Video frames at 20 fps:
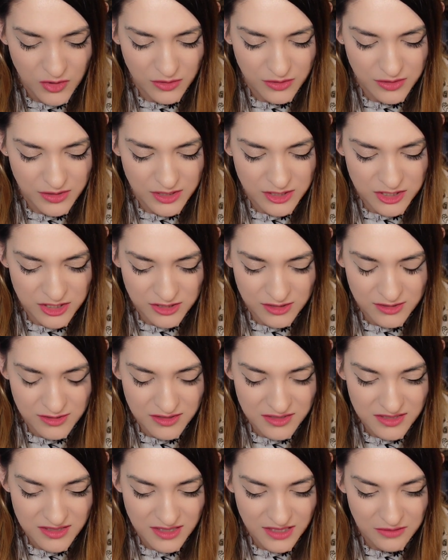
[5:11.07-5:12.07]

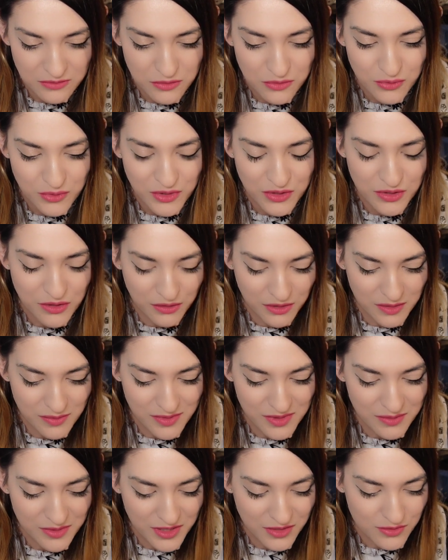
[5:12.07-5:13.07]
creatures. They were really
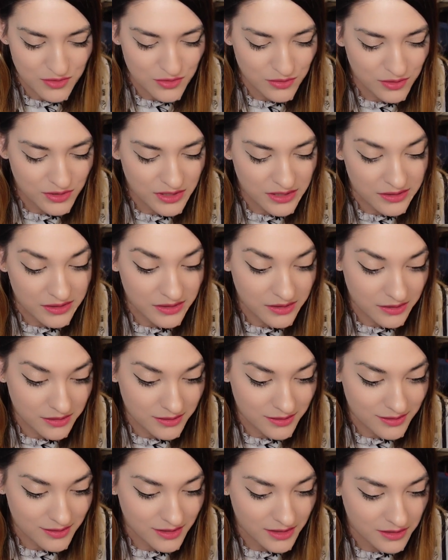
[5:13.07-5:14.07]
creepy, but it was really
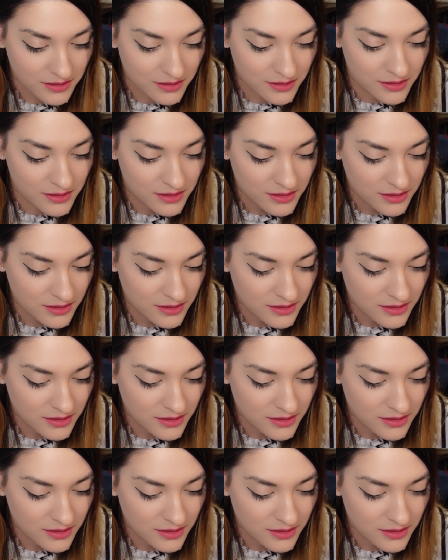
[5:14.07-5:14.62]
good. Like,